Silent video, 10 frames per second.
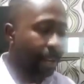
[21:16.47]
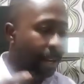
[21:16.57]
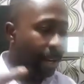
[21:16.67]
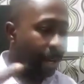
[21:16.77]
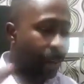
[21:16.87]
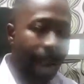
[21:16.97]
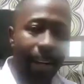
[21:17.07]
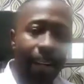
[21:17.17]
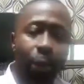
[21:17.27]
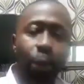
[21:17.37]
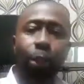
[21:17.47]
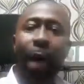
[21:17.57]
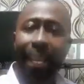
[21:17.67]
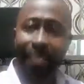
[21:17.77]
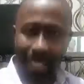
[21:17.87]
well, not
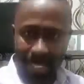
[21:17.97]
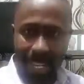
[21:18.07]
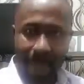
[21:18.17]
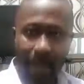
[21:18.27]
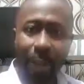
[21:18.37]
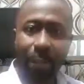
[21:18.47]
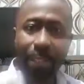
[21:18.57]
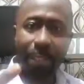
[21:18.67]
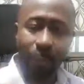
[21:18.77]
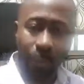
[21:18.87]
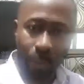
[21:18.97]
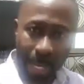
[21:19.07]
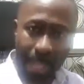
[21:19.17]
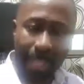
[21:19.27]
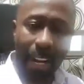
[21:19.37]
at this time, because
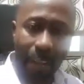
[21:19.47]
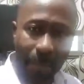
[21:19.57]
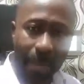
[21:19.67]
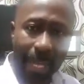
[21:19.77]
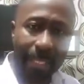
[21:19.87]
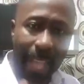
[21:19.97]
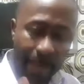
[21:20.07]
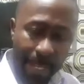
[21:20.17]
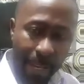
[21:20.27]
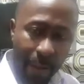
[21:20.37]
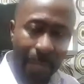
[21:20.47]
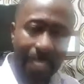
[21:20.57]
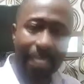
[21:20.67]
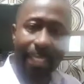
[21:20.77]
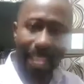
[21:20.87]
the government
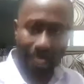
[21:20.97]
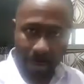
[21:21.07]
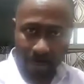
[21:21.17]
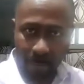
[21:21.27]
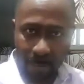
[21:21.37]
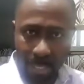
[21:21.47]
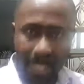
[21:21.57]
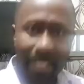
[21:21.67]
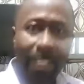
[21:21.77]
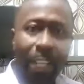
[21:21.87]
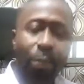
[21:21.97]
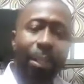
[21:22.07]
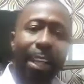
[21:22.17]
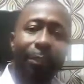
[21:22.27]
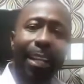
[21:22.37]
is desperate for money. So
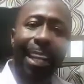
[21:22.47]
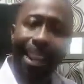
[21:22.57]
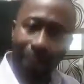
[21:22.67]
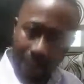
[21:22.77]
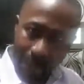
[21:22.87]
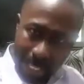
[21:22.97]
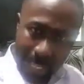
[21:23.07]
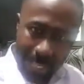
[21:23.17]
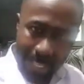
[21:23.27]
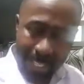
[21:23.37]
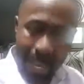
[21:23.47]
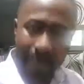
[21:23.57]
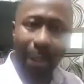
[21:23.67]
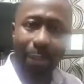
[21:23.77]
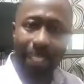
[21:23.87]
therefore, they cannot do this at this time
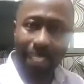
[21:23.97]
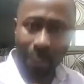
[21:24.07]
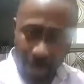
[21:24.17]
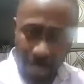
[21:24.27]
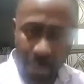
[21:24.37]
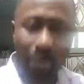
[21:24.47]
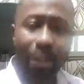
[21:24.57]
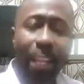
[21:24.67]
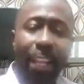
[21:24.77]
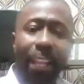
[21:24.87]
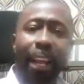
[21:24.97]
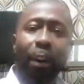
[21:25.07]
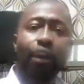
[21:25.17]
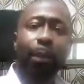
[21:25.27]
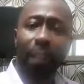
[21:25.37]
because in doing so, they will
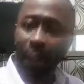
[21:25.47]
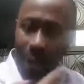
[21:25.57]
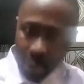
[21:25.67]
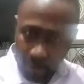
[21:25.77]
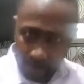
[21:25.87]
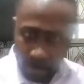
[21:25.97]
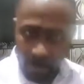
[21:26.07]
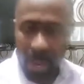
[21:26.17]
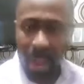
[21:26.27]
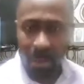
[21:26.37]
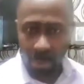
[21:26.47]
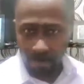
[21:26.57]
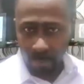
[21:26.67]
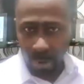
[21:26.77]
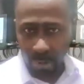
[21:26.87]
put a lot of people out of
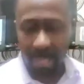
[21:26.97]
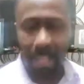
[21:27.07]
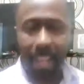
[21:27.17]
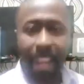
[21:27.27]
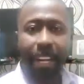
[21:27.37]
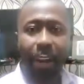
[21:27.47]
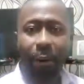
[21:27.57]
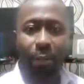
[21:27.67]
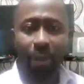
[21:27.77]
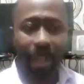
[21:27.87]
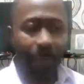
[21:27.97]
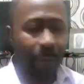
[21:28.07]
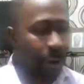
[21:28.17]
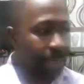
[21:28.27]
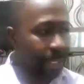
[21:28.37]
work. And then also therefore
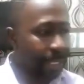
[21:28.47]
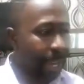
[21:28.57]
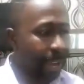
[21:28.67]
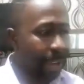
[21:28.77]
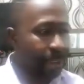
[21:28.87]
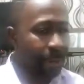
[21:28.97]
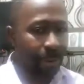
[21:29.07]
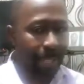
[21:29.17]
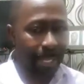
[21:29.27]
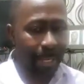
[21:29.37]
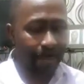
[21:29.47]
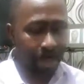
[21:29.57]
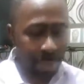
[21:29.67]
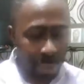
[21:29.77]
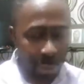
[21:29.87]
consider, the
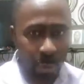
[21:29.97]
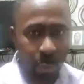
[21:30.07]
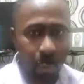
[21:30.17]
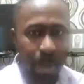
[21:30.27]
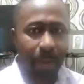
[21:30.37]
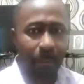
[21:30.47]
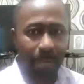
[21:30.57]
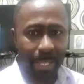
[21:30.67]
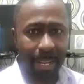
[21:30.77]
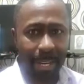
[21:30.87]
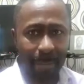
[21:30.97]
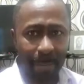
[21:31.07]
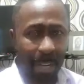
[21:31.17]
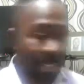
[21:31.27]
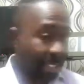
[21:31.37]
position where they in, because